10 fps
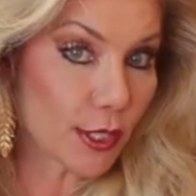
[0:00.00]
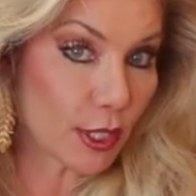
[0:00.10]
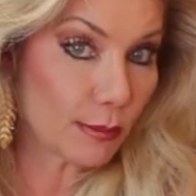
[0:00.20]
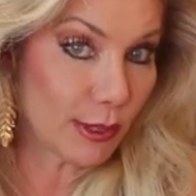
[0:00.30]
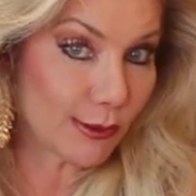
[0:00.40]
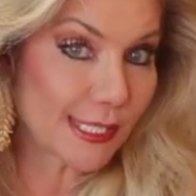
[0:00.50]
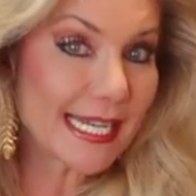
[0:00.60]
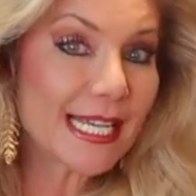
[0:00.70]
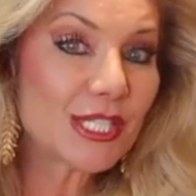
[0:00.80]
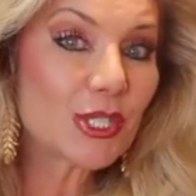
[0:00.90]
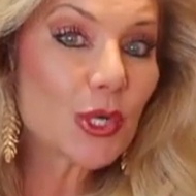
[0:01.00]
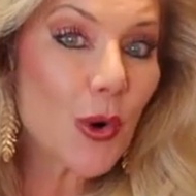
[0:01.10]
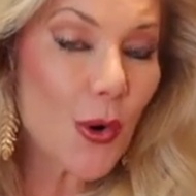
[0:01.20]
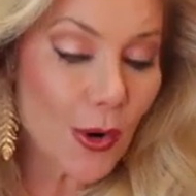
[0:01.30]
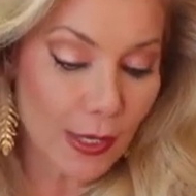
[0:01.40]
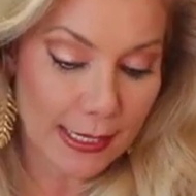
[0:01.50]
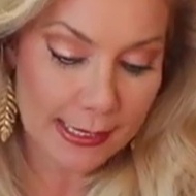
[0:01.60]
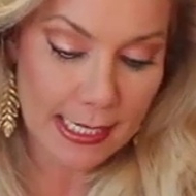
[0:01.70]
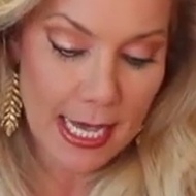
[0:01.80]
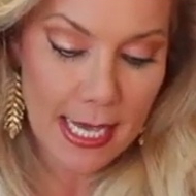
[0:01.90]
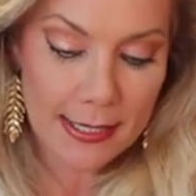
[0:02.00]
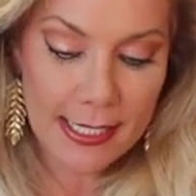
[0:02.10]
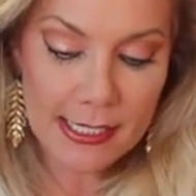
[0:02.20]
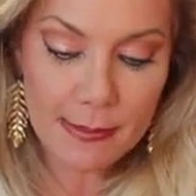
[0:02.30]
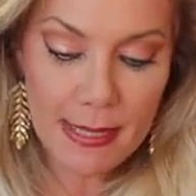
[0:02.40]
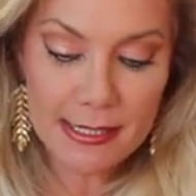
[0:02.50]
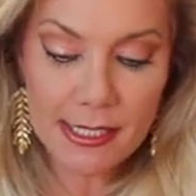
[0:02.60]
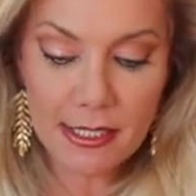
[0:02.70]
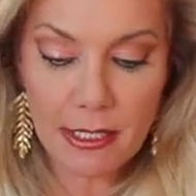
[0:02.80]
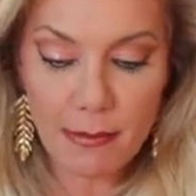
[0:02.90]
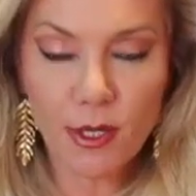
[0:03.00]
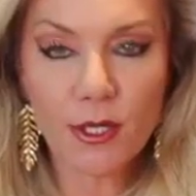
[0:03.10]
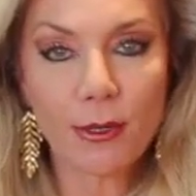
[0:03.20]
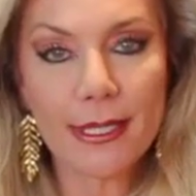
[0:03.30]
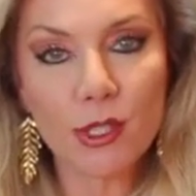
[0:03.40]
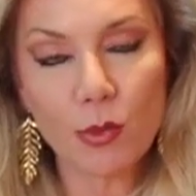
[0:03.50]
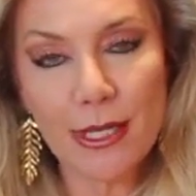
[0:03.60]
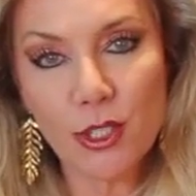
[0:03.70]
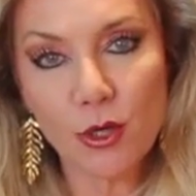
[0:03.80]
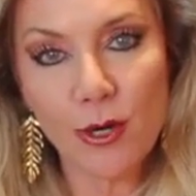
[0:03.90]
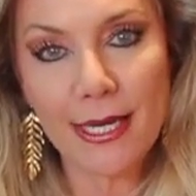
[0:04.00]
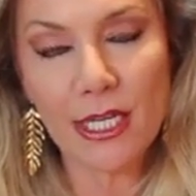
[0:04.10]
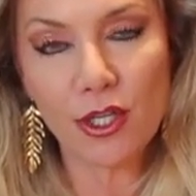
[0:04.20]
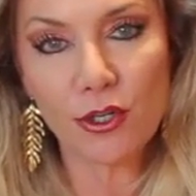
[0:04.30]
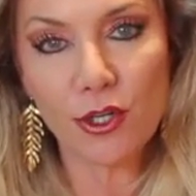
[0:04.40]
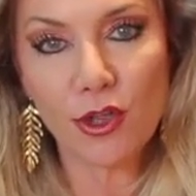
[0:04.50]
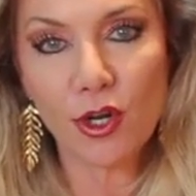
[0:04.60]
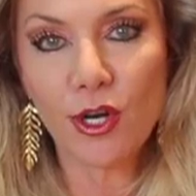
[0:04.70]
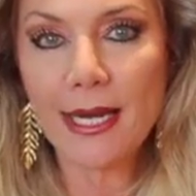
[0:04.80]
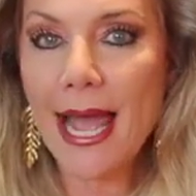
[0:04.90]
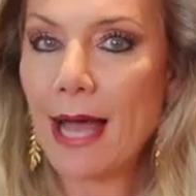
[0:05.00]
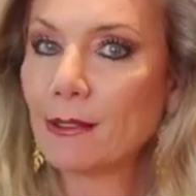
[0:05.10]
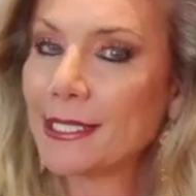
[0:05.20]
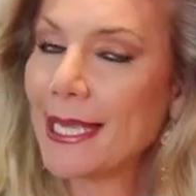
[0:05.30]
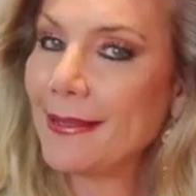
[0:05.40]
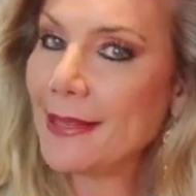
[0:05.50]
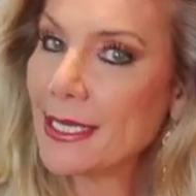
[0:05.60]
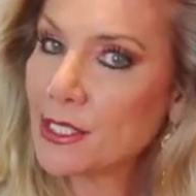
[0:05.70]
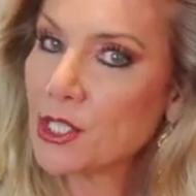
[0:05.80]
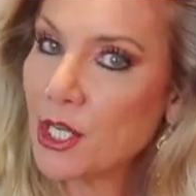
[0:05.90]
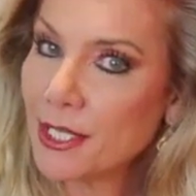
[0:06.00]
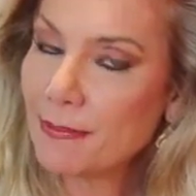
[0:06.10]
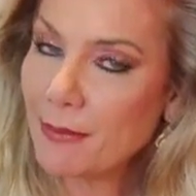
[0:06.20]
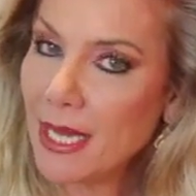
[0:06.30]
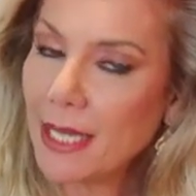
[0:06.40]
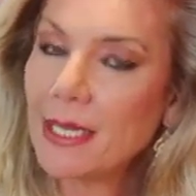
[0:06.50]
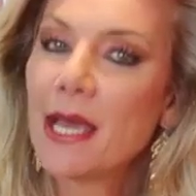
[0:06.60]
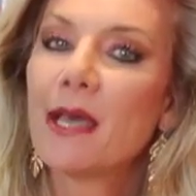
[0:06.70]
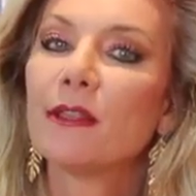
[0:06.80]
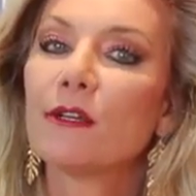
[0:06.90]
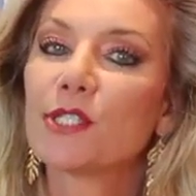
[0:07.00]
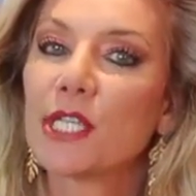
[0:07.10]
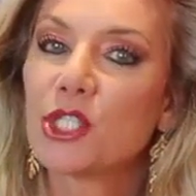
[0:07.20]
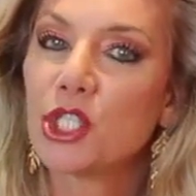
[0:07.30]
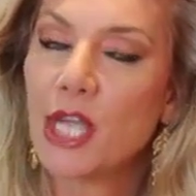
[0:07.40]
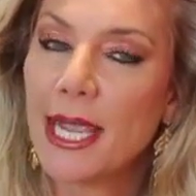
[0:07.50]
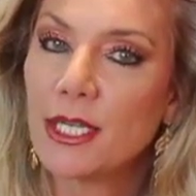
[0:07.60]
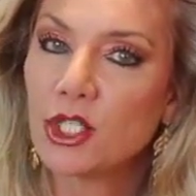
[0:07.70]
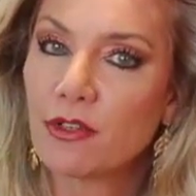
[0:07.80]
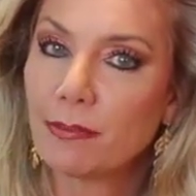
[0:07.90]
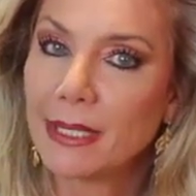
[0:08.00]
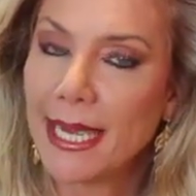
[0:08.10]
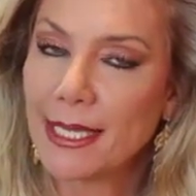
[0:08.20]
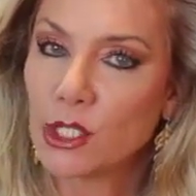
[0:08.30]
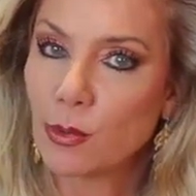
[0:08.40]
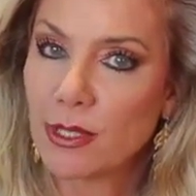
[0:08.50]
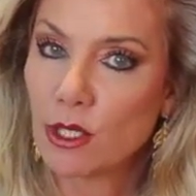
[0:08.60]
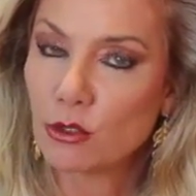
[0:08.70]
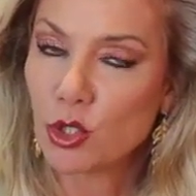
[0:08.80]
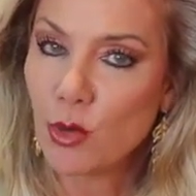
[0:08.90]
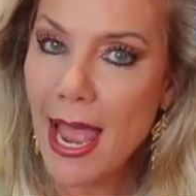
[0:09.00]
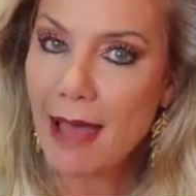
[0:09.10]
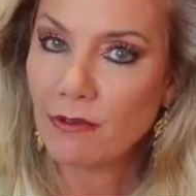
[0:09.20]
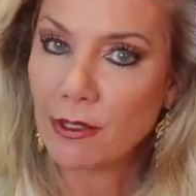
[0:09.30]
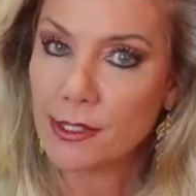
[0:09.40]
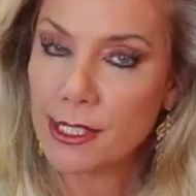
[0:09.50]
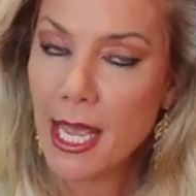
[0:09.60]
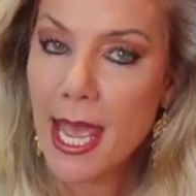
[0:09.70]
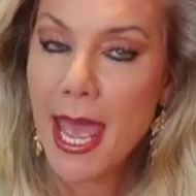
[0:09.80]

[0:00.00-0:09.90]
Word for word: or your moon's in Taurus. This means that the Mercury is retrograding through your third house, and this could mean there's a change of plans with your travels,